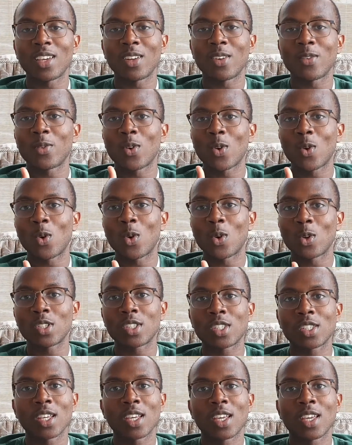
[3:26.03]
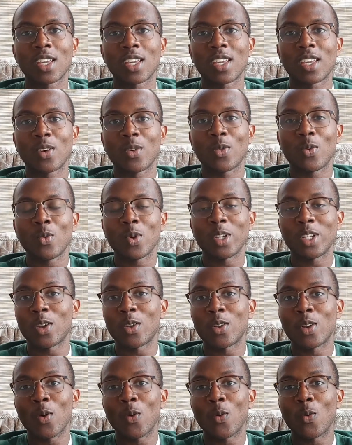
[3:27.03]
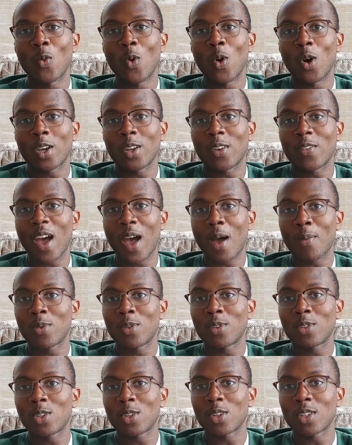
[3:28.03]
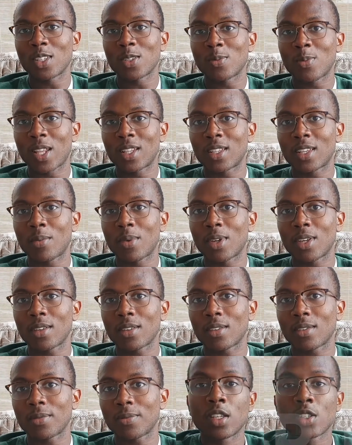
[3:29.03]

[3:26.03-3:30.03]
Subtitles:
And of course, we don't know what could have happened during this pandemic.